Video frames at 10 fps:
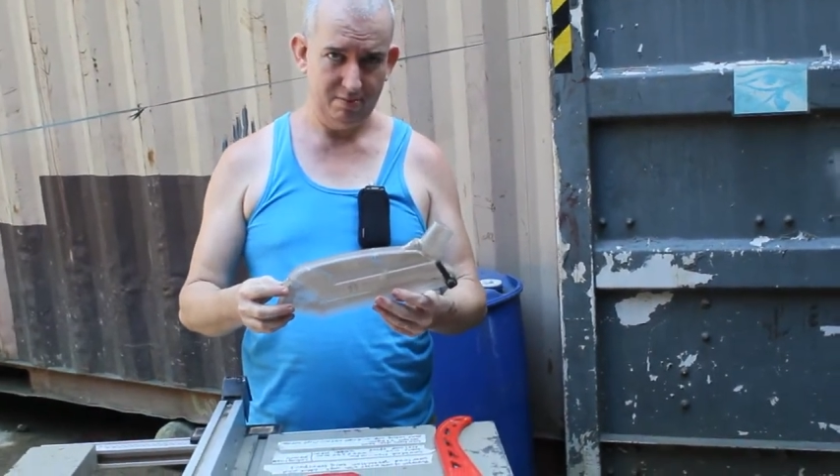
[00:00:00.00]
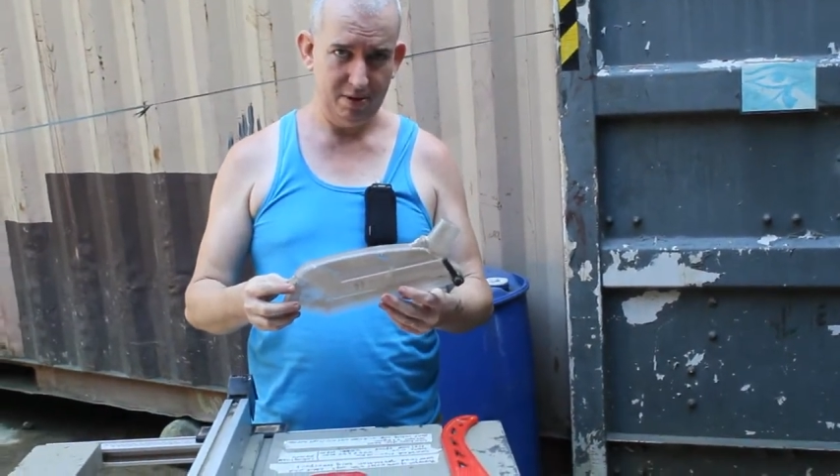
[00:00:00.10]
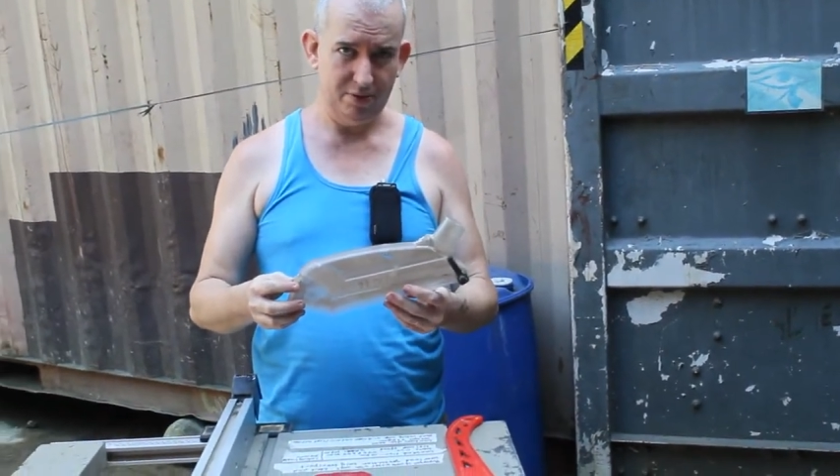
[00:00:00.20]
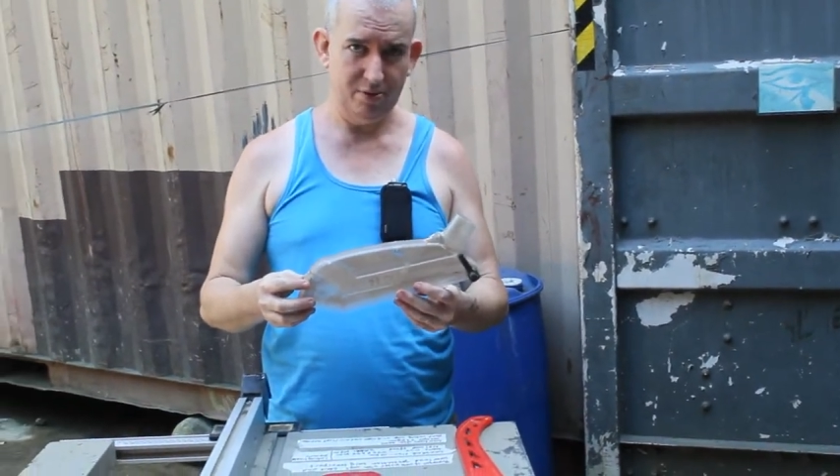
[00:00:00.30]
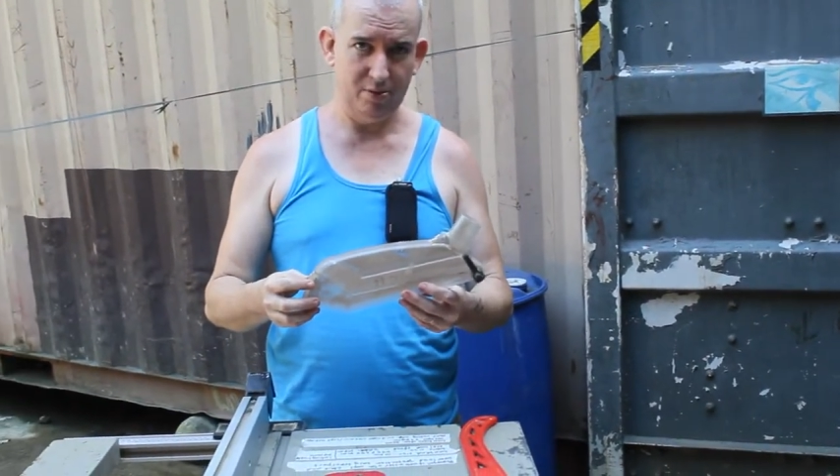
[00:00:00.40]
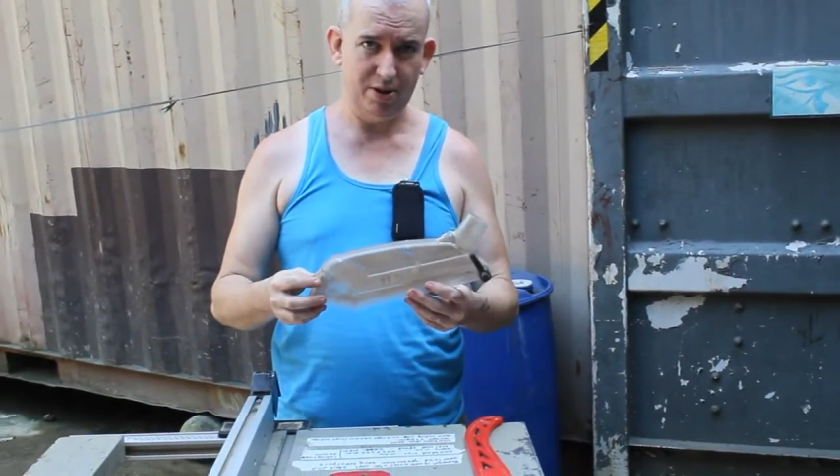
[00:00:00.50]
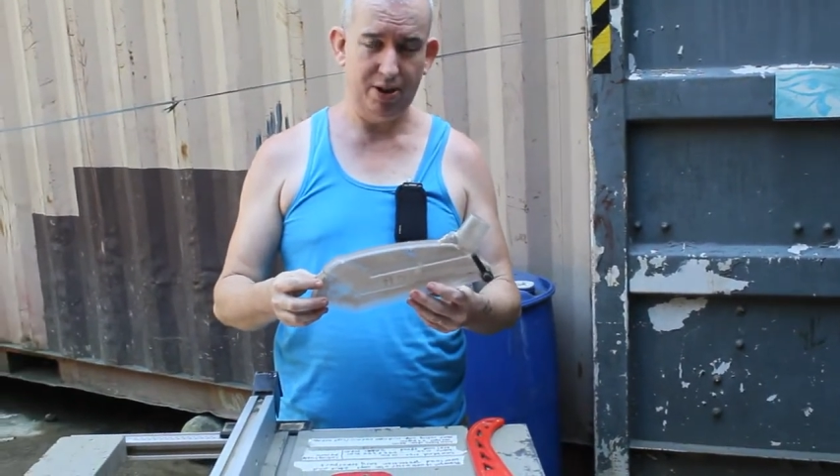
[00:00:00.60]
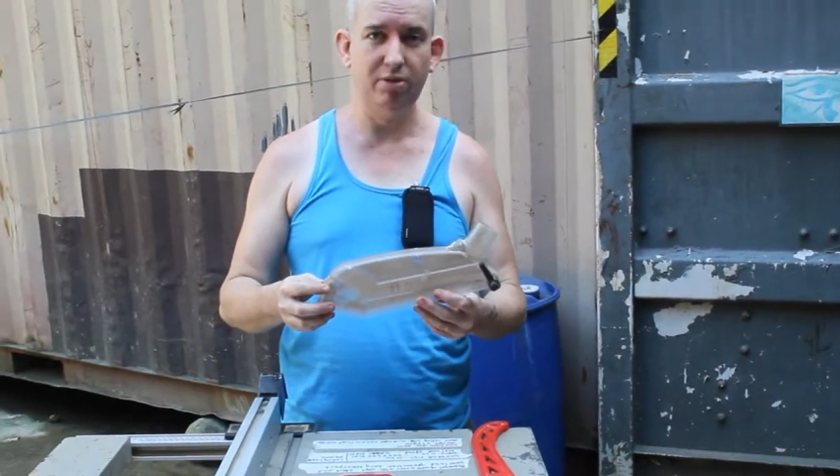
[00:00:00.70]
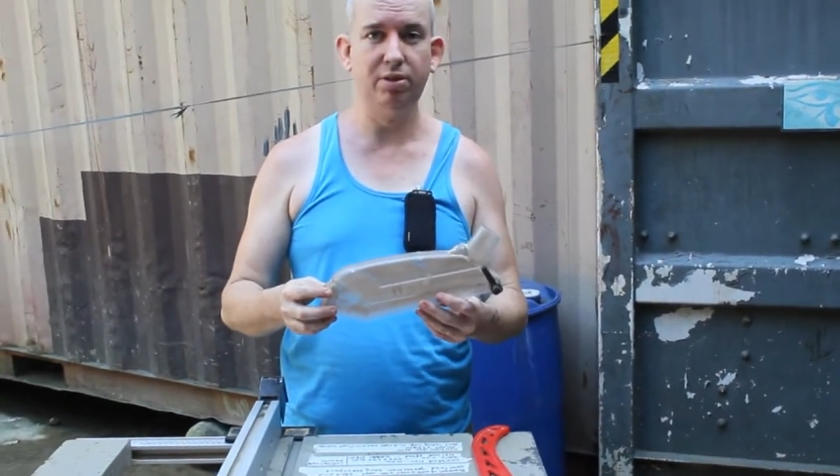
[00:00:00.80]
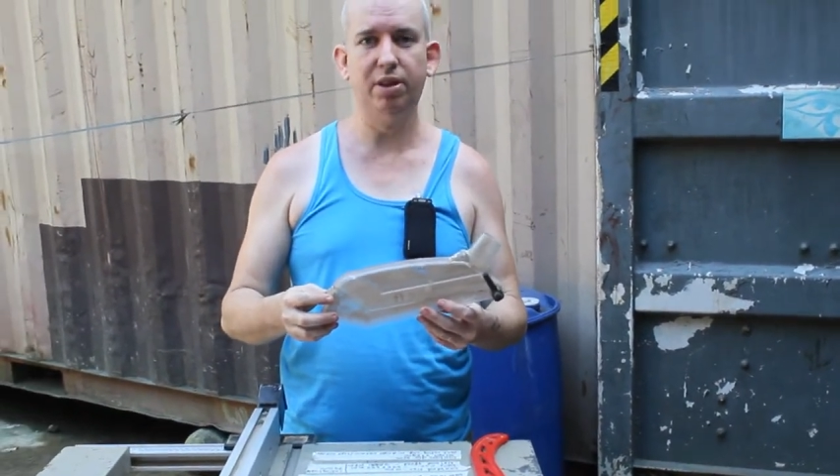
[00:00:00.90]
But if you want to
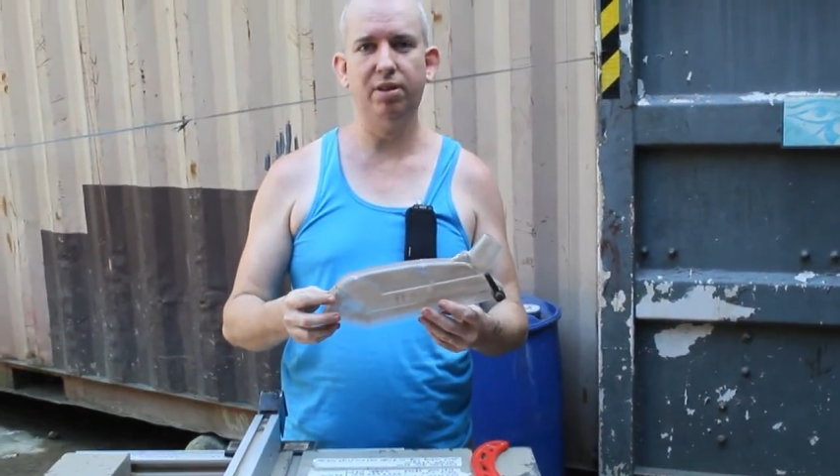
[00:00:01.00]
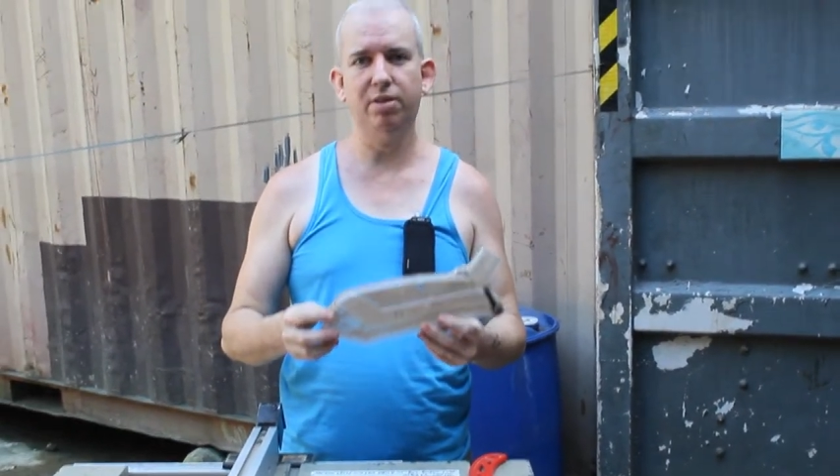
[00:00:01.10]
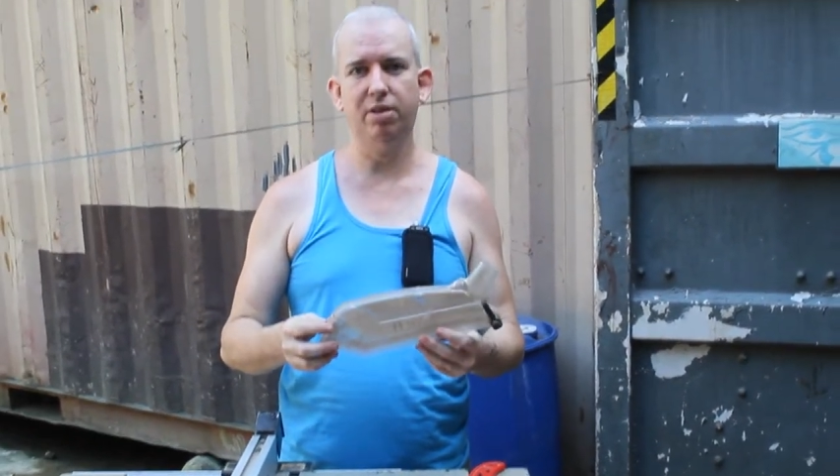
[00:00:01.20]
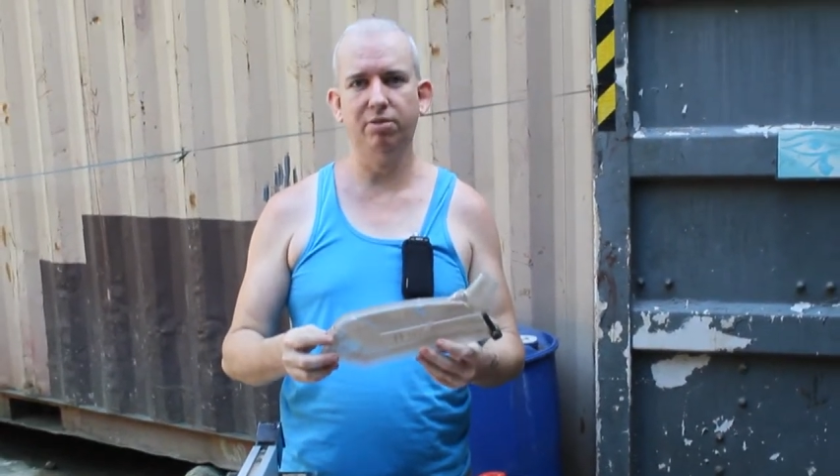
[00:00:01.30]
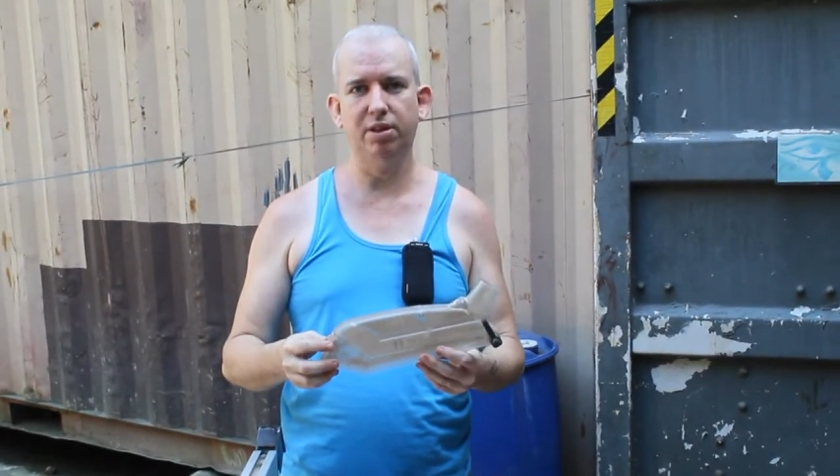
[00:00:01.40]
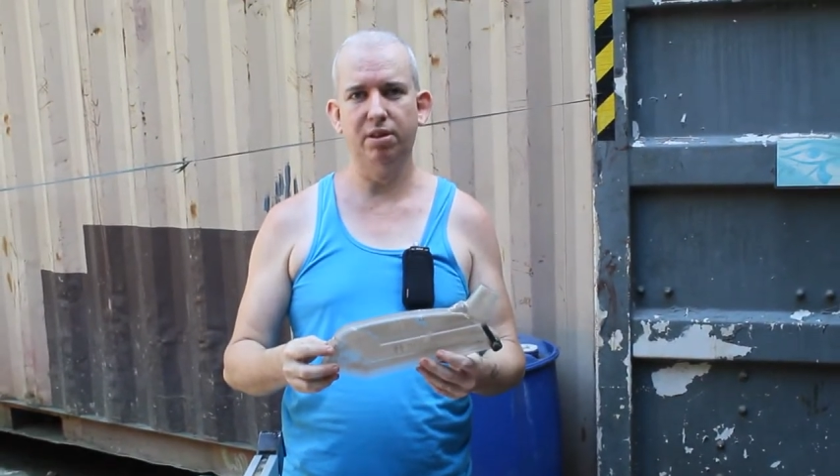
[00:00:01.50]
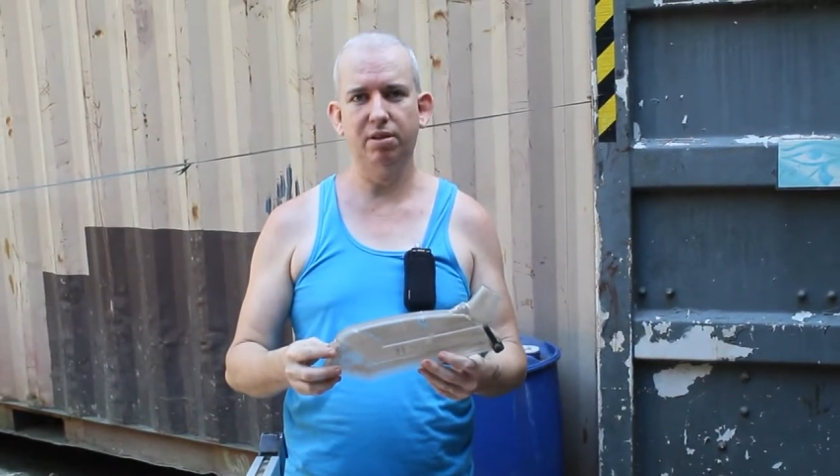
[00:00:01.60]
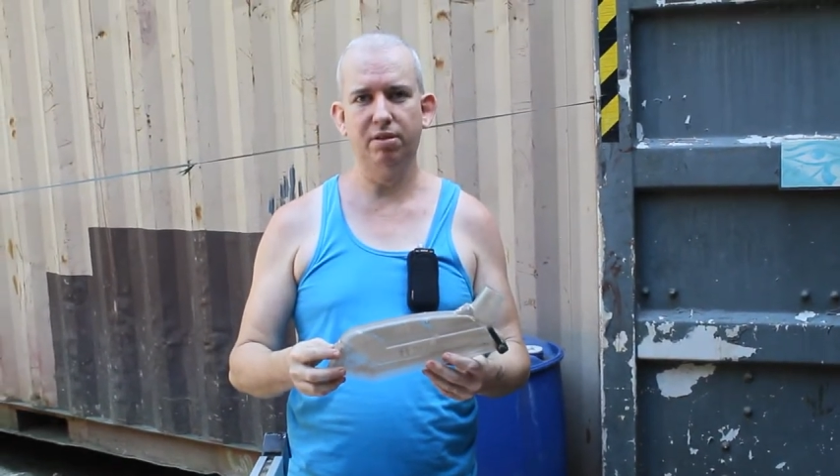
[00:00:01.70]
use it, use it.